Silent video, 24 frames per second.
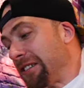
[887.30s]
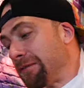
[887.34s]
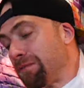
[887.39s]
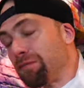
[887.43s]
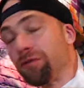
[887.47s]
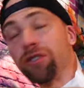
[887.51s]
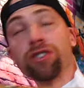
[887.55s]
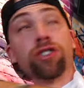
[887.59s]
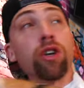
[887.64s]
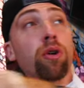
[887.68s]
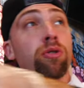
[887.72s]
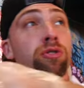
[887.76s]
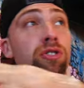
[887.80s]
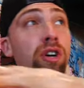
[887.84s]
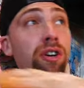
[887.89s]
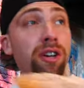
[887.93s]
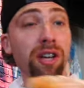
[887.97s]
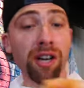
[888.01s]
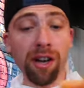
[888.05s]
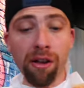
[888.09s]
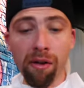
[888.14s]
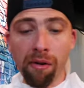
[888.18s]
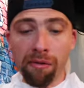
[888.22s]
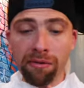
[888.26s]
I'm so
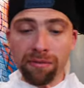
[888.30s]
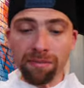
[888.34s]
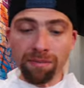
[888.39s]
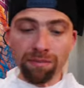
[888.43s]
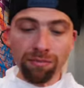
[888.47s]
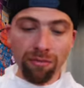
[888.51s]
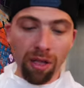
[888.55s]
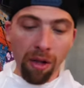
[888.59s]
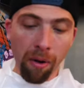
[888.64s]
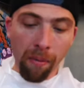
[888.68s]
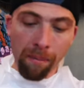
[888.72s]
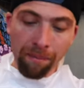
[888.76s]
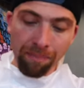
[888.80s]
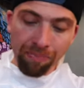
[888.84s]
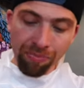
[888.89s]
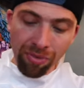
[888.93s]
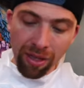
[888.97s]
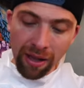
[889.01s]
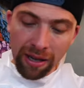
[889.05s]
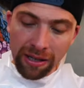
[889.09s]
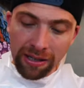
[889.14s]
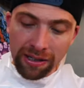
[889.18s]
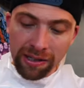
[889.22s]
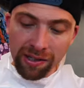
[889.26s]
succulent.
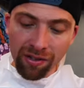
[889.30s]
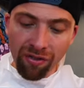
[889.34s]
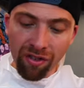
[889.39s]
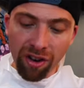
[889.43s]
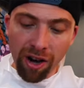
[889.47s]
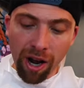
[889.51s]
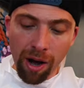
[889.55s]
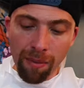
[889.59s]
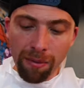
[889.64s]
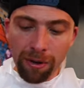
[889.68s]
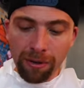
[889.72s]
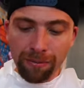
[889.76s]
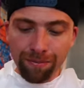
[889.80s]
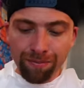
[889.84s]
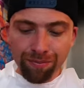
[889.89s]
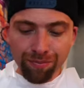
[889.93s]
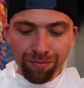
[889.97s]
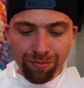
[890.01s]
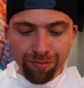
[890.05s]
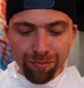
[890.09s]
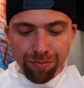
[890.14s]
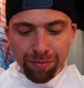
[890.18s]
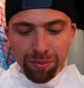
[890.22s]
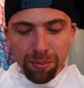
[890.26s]
This is phenomenal.
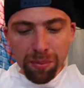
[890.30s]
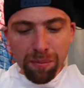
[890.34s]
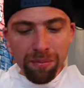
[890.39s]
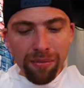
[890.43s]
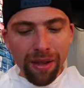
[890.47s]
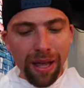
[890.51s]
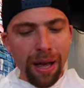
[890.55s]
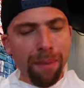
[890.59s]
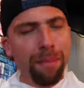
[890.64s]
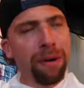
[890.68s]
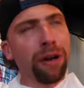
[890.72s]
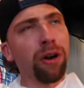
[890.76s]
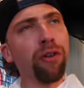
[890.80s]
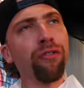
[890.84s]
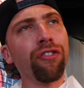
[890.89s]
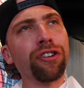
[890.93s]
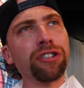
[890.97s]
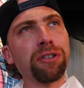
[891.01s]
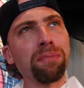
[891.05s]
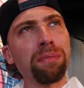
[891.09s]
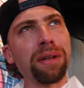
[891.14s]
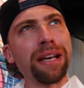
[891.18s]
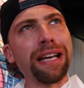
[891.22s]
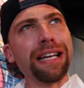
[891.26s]
I'm gonna go for
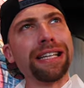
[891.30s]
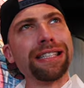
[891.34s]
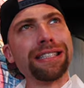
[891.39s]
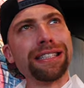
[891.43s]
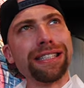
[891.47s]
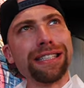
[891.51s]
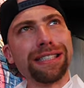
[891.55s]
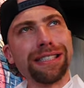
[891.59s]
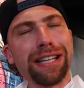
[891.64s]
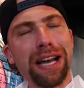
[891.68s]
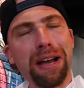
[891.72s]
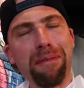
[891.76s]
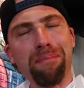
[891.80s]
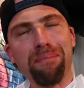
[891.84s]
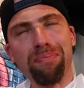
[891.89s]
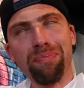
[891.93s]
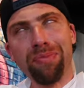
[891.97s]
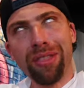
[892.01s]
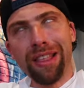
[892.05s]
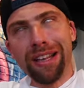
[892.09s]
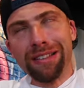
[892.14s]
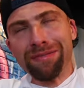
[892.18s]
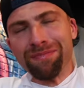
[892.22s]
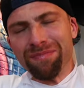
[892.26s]
something easy this time.
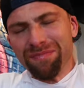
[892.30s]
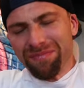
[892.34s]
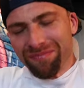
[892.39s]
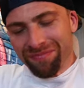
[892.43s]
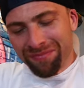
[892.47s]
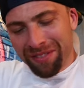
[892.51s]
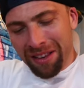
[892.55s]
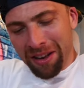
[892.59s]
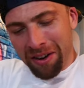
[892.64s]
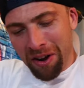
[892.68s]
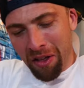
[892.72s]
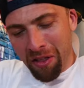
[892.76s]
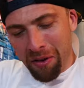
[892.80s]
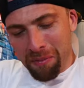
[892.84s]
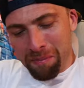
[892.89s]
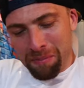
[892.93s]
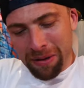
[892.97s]
Another